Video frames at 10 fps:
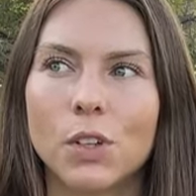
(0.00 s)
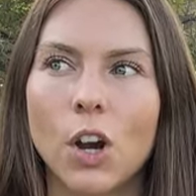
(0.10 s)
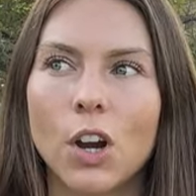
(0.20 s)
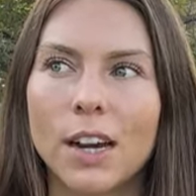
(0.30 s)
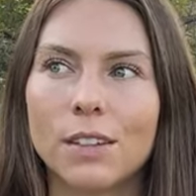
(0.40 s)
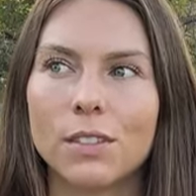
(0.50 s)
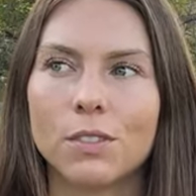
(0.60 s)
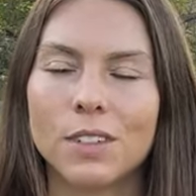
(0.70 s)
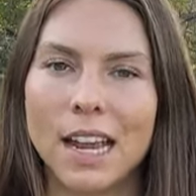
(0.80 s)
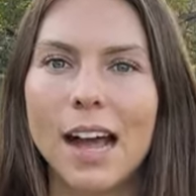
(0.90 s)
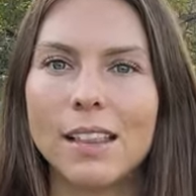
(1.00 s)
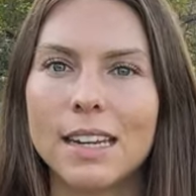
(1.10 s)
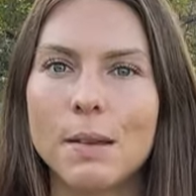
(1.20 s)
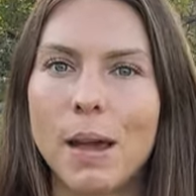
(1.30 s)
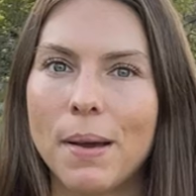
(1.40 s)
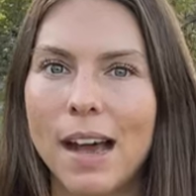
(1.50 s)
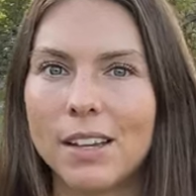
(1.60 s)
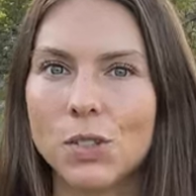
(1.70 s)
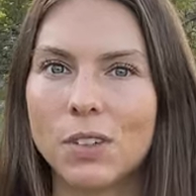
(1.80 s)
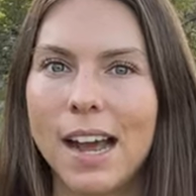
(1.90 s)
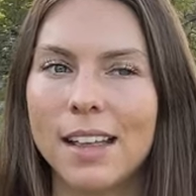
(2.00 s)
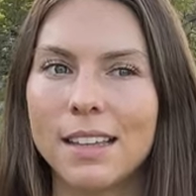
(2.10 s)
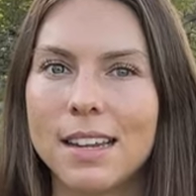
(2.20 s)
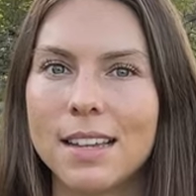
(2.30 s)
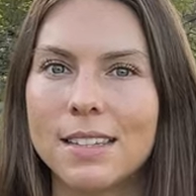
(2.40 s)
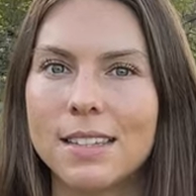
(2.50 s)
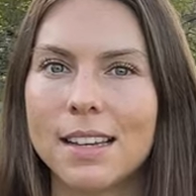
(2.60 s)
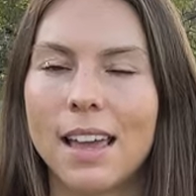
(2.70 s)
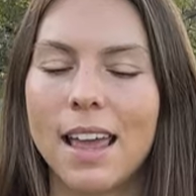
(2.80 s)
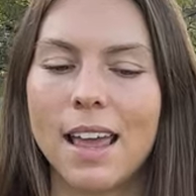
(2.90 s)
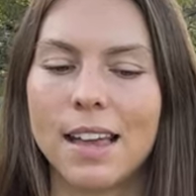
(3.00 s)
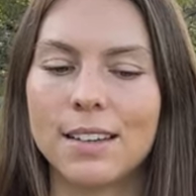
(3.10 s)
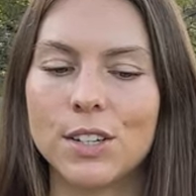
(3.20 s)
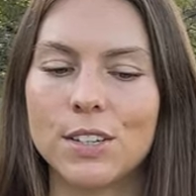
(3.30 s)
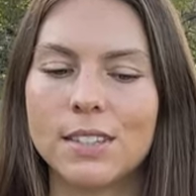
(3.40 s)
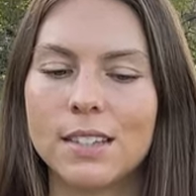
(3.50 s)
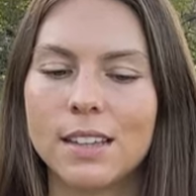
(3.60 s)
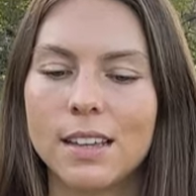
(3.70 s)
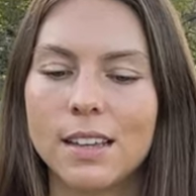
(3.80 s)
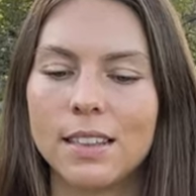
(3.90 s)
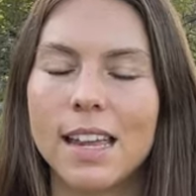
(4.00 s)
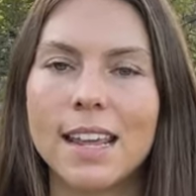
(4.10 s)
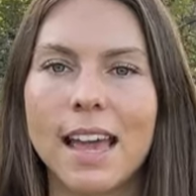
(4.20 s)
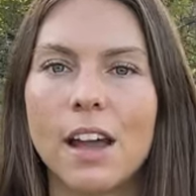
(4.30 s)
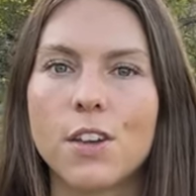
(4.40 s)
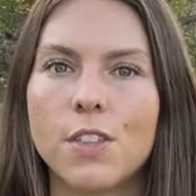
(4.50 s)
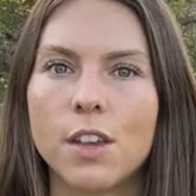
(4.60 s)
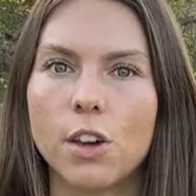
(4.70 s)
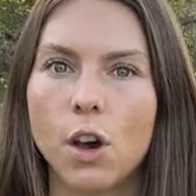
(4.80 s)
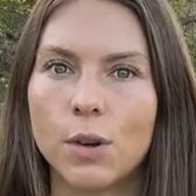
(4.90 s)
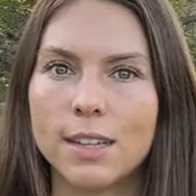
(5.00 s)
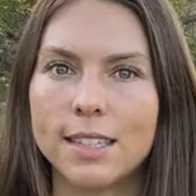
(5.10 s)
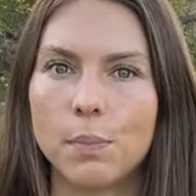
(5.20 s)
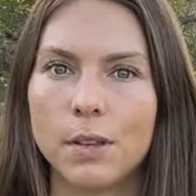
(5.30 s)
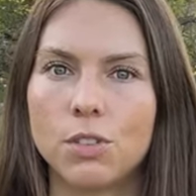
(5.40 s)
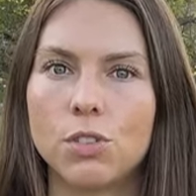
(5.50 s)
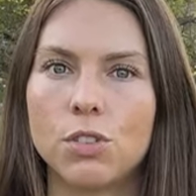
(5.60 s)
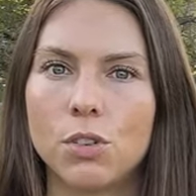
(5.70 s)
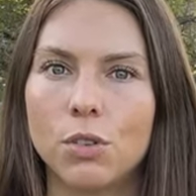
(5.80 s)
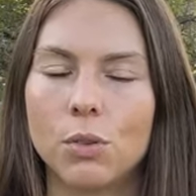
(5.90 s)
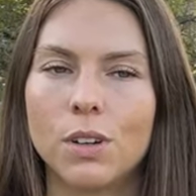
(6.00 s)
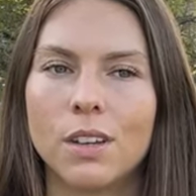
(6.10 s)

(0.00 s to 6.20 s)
current reality, my past realities, and just letting everything go to step into